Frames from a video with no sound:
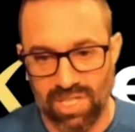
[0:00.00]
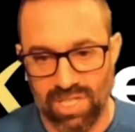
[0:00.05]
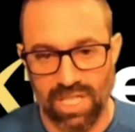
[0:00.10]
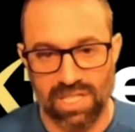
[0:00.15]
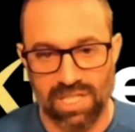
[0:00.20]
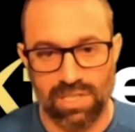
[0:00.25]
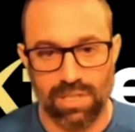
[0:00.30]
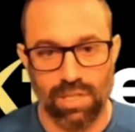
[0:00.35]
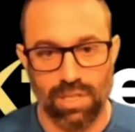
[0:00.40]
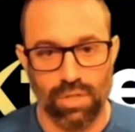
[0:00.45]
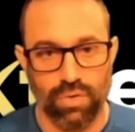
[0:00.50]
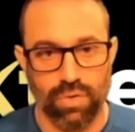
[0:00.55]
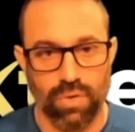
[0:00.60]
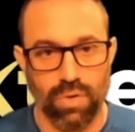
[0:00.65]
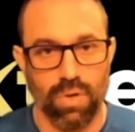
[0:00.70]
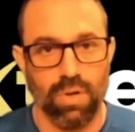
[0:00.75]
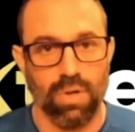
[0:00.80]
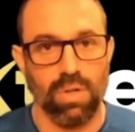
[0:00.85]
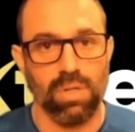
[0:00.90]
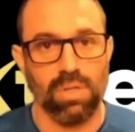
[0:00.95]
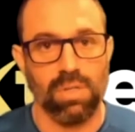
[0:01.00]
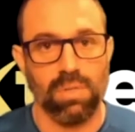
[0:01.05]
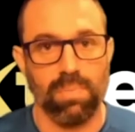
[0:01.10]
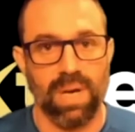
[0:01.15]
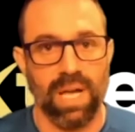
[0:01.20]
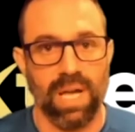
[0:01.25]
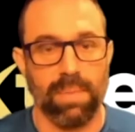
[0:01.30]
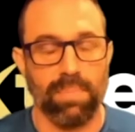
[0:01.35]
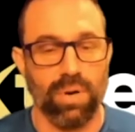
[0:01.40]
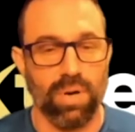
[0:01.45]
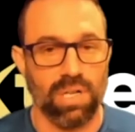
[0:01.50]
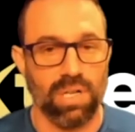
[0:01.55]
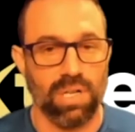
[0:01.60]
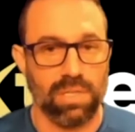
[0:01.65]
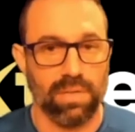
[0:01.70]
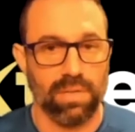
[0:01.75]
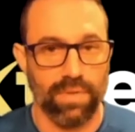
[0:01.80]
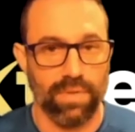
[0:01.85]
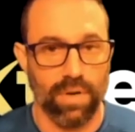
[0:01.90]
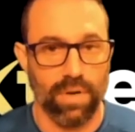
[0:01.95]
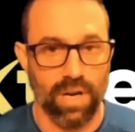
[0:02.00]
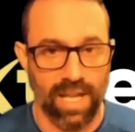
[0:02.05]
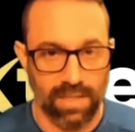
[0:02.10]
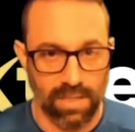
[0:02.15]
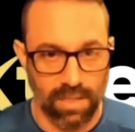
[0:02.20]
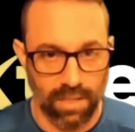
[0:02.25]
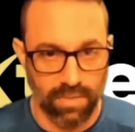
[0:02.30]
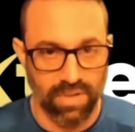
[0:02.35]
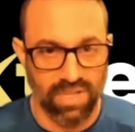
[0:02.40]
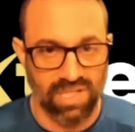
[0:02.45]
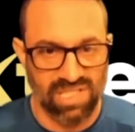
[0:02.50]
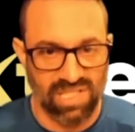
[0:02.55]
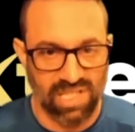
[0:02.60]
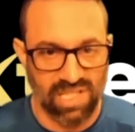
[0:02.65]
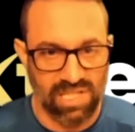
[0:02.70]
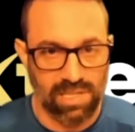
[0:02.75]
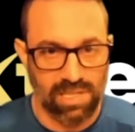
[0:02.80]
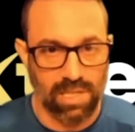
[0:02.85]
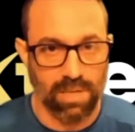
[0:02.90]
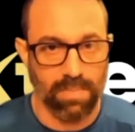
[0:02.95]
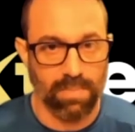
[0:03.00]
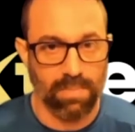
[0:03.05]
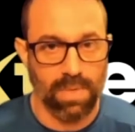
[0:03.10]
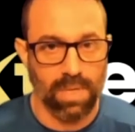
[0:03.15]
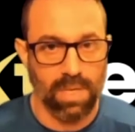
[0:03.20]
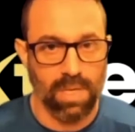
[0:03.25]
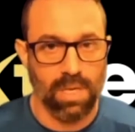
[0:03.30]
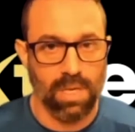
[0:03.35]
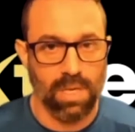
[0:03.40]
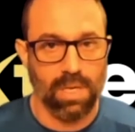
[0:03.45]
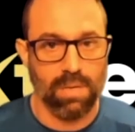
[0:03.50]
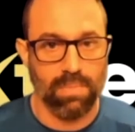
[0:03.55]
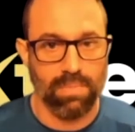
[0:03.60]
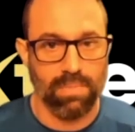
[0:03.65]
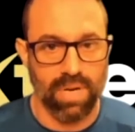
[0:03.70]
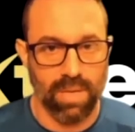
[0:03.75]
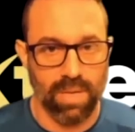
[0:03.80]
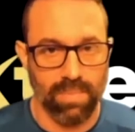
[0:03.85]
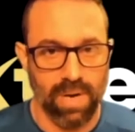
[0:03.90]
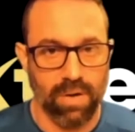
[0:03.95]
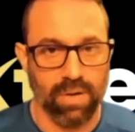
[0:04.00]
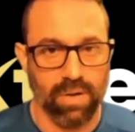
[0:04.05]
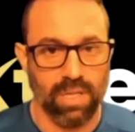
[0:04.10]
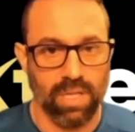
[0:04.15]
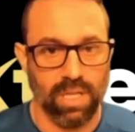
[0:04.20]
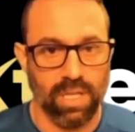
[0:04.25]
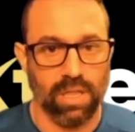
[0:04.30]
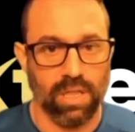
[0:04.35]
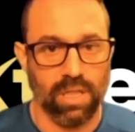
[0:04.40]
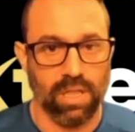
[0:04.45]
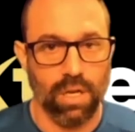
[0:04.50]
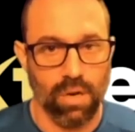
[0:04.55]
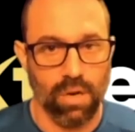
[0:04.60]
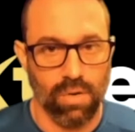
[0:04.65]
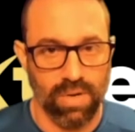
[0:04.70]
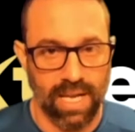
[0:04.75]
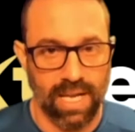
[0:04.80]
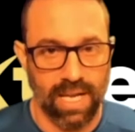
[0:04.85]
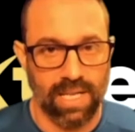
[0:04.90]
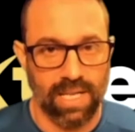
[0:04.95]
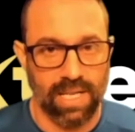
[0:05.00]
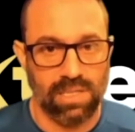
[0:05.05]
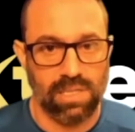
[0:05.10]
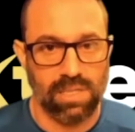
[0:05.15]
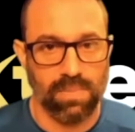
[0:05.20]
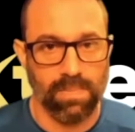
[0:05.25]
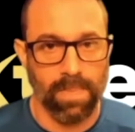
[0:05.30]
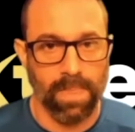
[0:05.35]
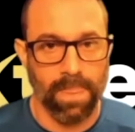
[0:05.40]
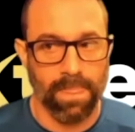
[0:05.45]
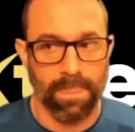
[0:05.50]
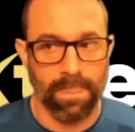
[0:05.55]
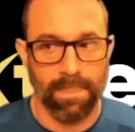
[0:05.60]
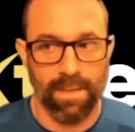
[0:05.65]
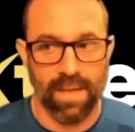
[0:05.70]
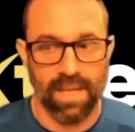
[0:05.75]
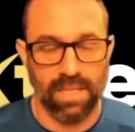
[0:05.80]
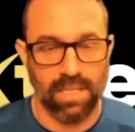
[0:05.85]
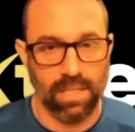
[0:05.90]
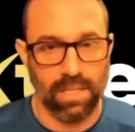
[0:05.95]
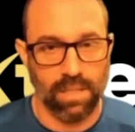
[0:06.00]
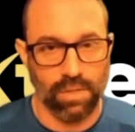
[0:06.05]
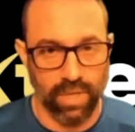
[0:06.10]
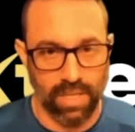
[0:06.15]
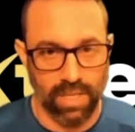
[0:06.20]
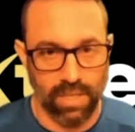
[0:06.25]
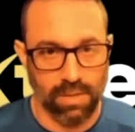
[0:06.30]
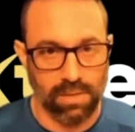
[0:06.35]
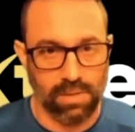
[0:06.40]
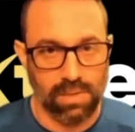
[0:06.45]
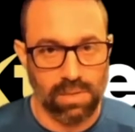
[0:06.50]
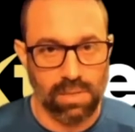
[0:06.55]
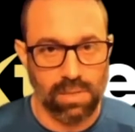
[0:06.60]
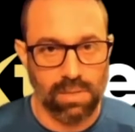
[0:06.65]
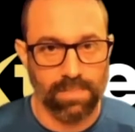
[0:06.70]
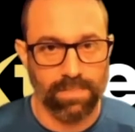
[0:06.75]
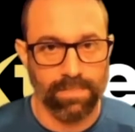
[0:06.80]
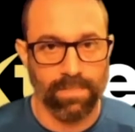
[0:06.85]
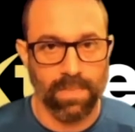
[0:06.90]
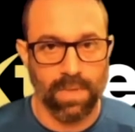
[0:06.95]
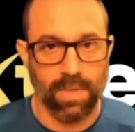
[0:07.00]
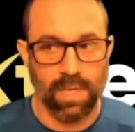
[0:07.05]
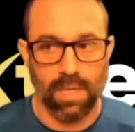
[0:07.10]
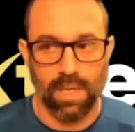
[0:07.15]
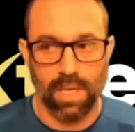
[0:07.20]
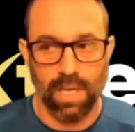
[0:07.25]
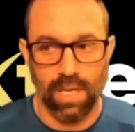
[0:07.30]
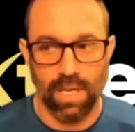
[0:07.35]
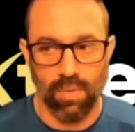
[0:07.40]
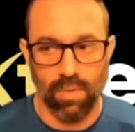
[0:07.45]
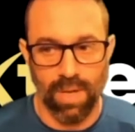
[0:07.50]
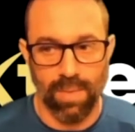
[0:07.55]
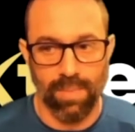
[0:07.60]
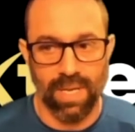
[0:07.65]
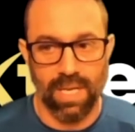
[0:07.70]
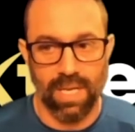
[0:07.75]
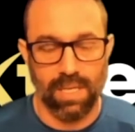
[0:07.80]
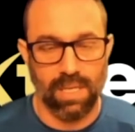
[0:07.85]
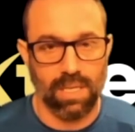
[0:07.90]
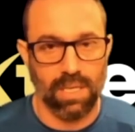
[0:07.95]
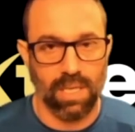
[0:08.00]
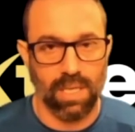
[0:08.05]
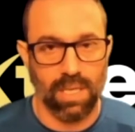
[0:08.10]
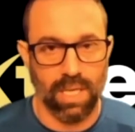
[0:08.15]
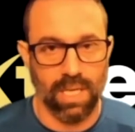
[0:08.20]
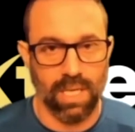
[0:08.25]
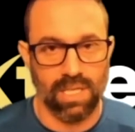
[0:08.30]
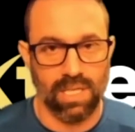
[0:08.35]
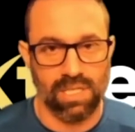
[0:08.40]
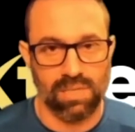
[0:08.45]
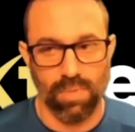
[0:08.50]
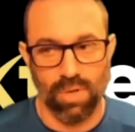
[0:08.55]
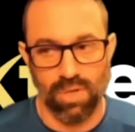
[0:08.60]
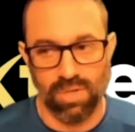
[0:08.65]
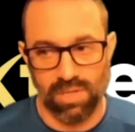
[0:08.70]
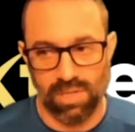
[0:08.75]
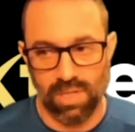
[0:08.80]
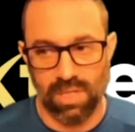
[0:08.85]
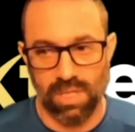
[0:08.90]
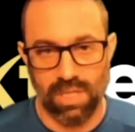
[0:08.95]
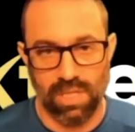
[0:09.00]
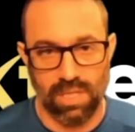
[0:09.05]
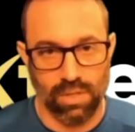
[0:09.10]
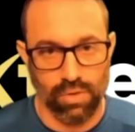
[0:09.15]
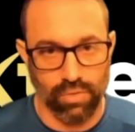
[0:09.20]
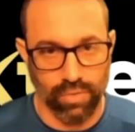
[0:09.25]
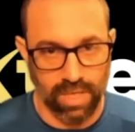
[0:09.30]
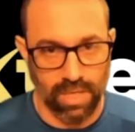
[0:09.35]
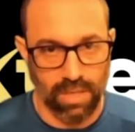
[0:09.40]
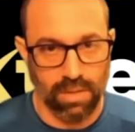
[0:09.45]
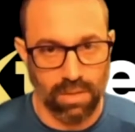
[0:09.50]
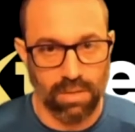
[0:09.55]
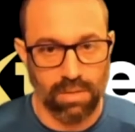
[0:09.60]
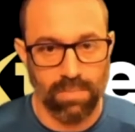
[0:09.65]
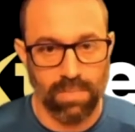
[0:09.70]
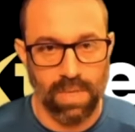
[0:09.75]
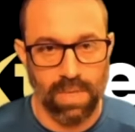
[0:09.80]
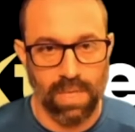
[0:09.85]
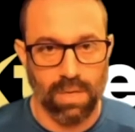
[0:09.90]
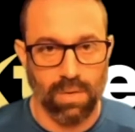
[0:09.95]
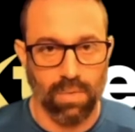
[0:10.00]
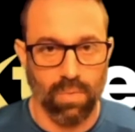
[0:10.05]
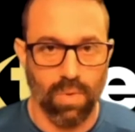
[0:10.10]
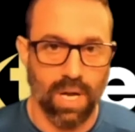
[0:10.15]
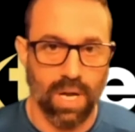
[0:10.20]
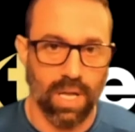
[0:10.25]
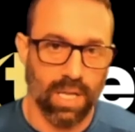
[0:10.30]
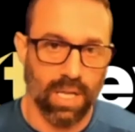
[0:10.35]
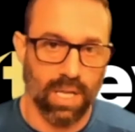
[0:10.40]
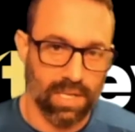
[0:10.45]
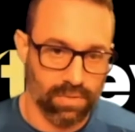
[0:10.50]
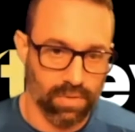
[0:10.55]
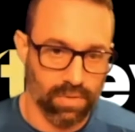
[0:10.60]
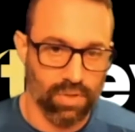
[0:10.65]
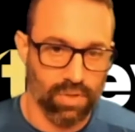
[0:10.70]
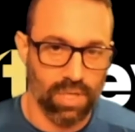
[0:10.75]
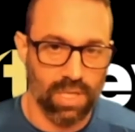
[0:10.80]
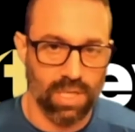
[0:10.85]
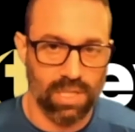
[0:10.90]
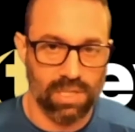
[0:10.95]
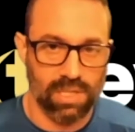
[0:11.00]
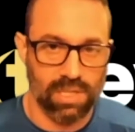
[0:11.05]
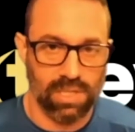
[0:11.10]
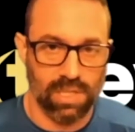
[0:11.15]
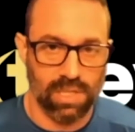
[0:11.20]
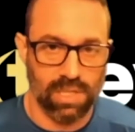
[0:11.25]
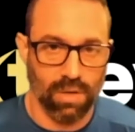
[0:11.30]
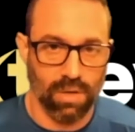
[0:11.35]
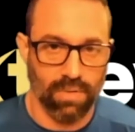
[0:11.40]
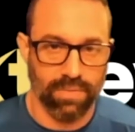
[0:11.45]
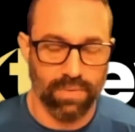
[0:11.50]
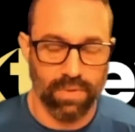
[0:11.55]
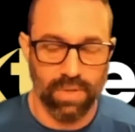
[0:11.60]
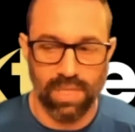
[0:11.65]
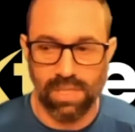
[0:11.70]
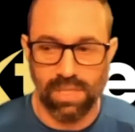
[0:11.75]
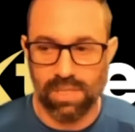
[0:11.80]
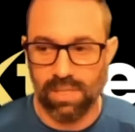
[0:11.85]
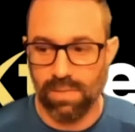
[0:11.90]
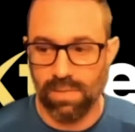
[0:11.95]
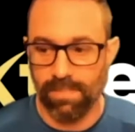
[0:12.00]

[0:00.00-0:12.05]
is controlled by parts of our endocrine system, primarily the gonads and the adrenals. In women, it is mostly the adrenal, while estrogen is the ovaries.